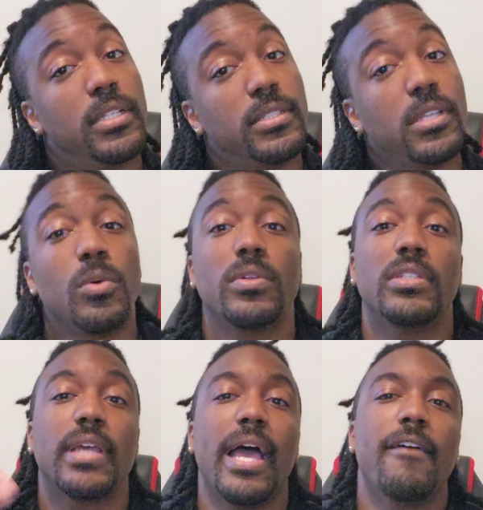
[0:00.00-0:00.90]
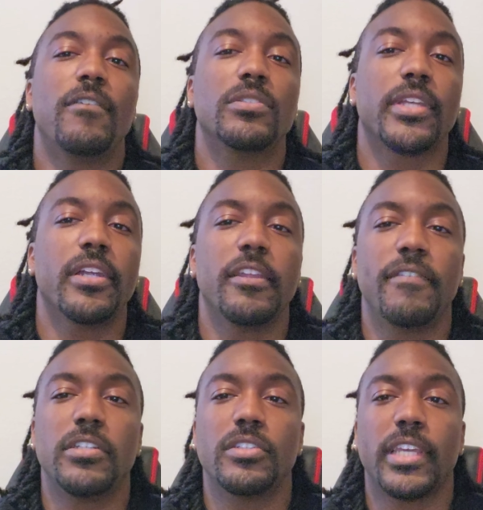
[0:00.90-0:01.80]
So, does the iPhone security
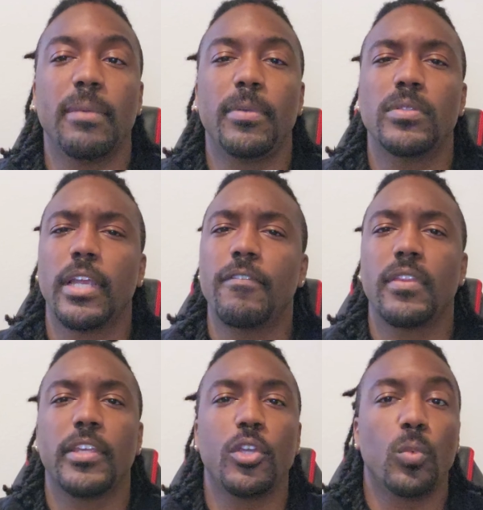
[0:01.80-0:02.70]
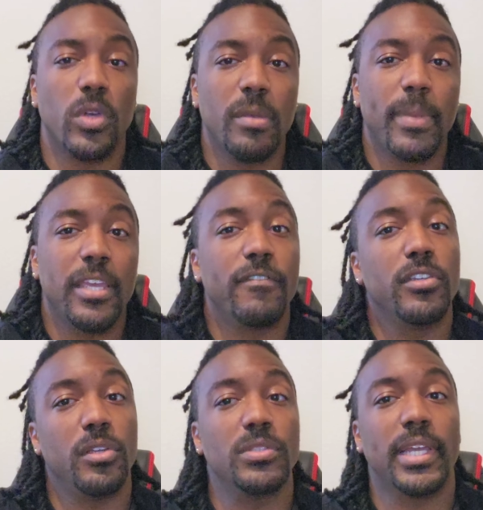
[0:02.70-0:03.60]
features keep you safer than you would be if
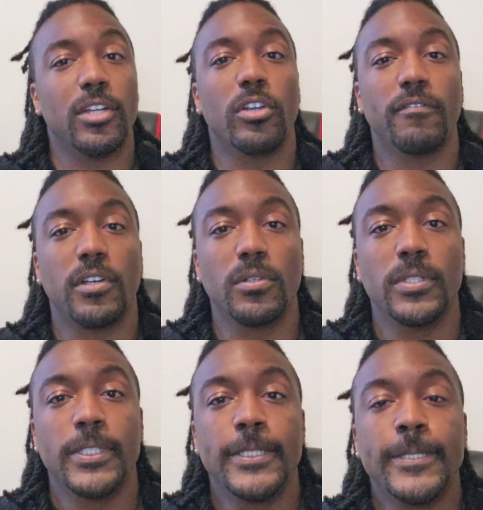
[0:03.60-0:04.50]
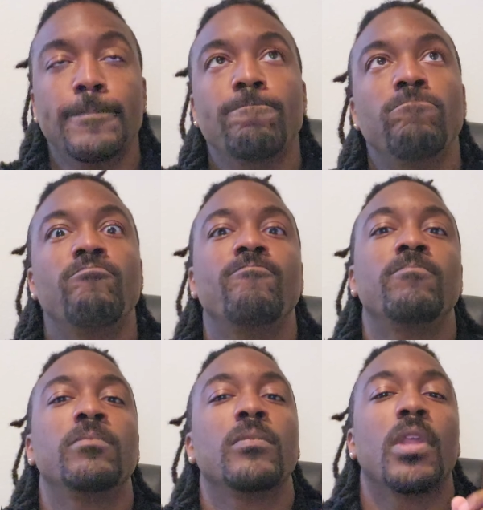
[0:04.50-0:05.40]
you use an Android phone?
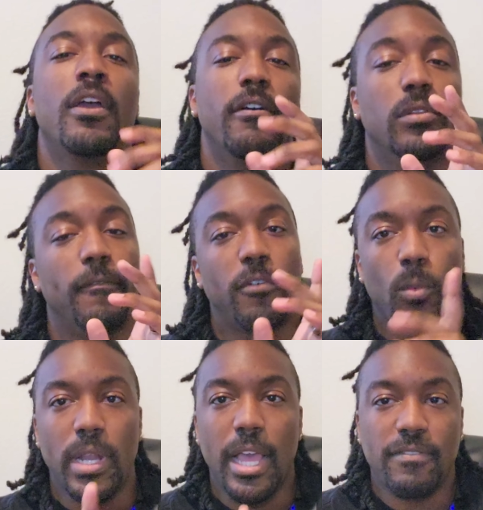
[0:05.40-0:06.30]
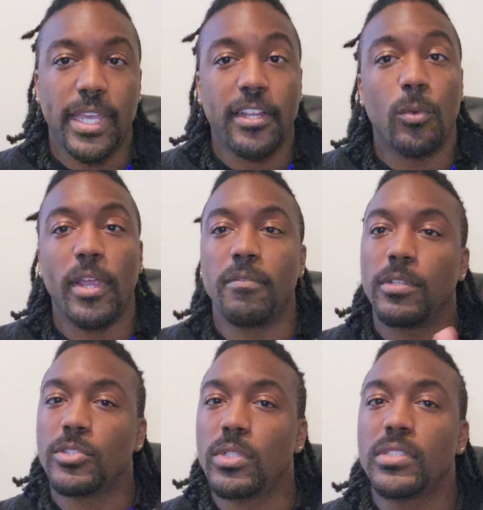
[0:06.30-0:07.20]
Look, from what I have taken away
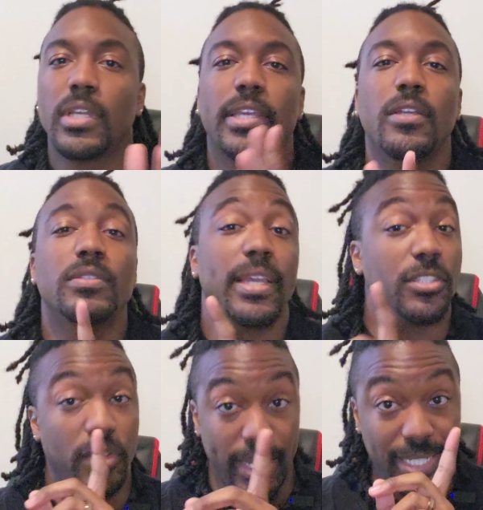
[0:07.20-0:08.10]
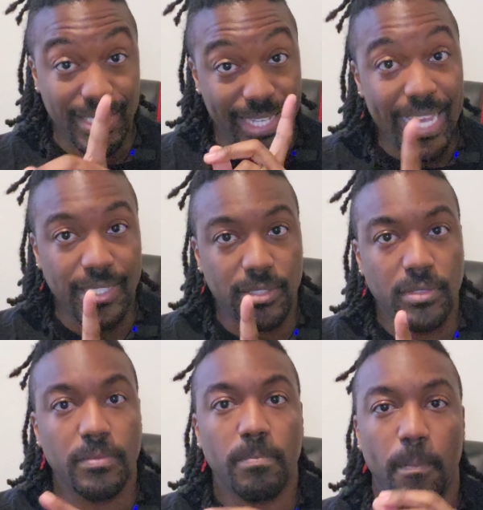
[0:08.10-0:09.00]
from the sources I use, the answer is
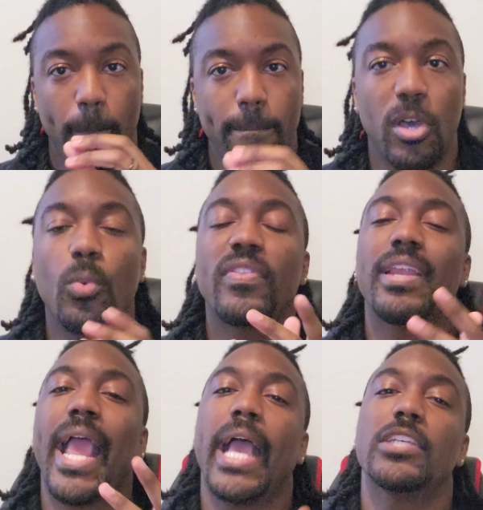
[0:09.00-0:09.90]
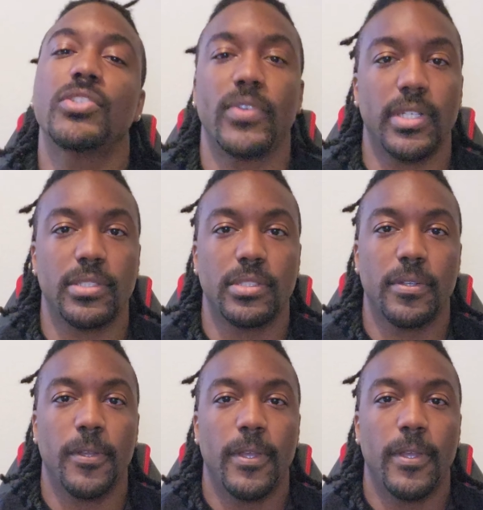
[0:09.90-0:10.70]
yes, but with an asterisk.